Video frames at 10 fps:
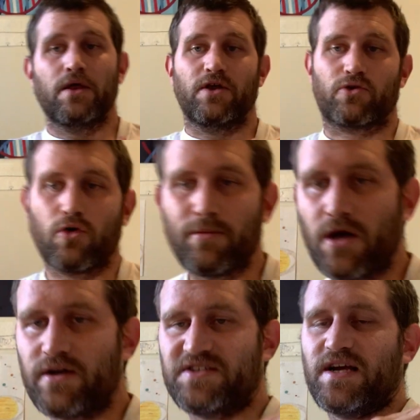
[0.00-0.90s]
The
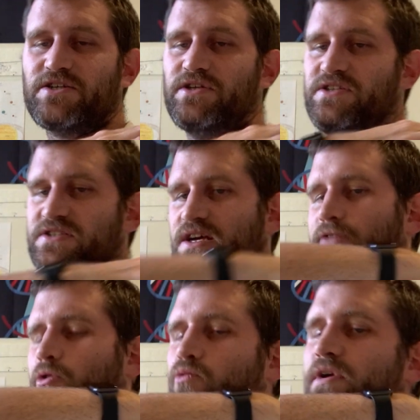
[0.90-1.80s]
acromion is actually just kind
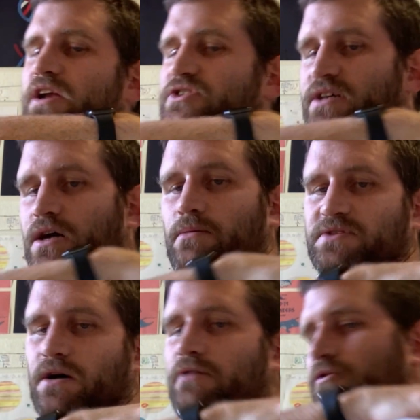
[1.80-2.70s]
of a ridge that comes
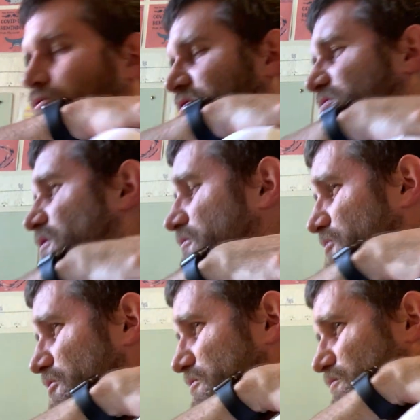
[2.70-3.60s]
off of what's called
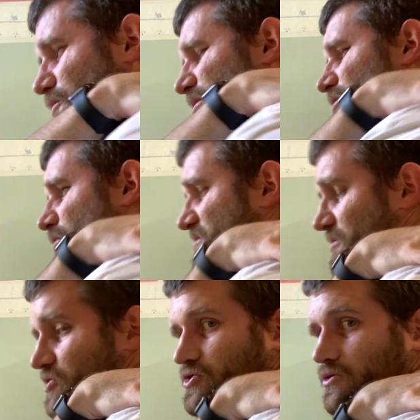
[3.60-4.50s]
what we know as
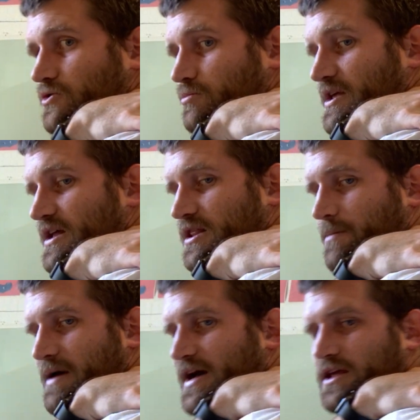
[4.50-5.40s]
our shoulder blade in the
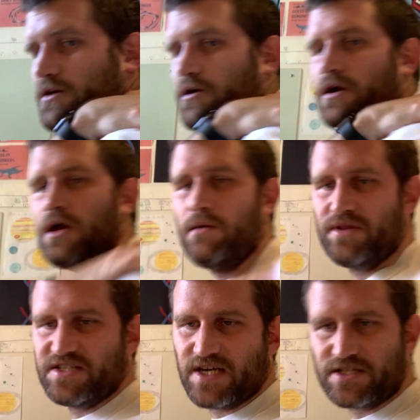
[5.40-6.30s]
back here.
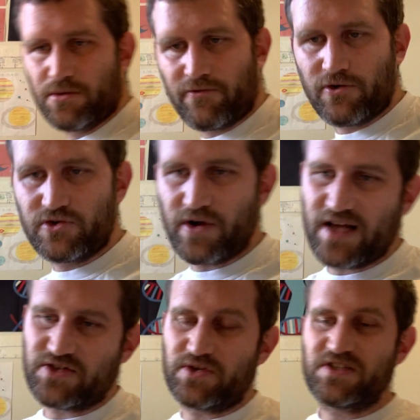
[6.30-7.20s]
That's actually referred to
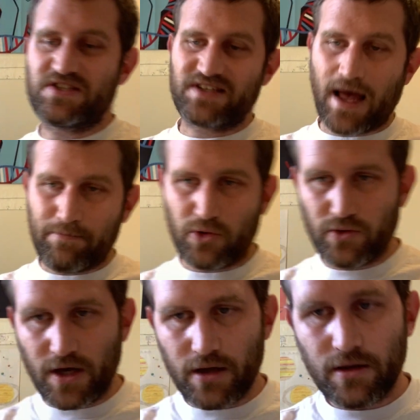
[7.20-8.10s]
as your
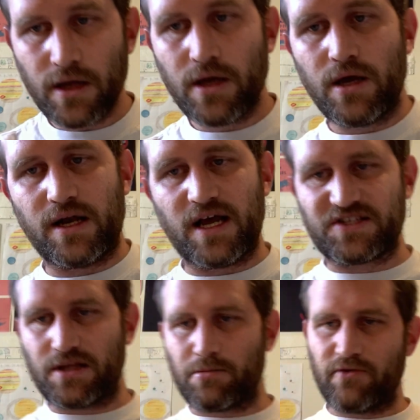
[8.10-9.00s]
scapula, and it has
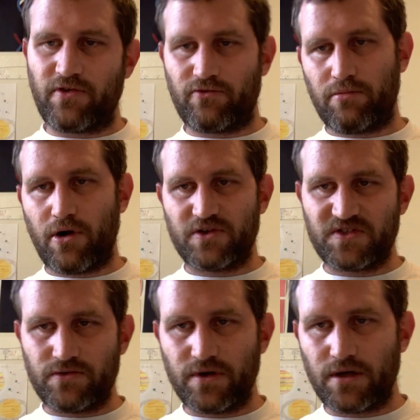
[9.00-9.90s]
a number of different
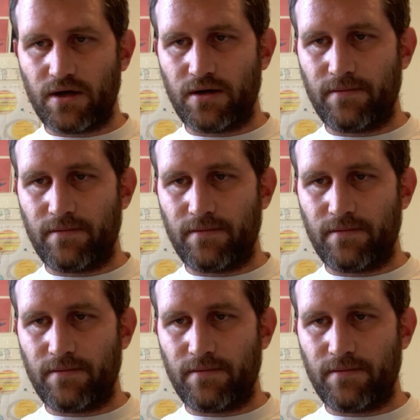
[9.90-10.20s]
parts to it.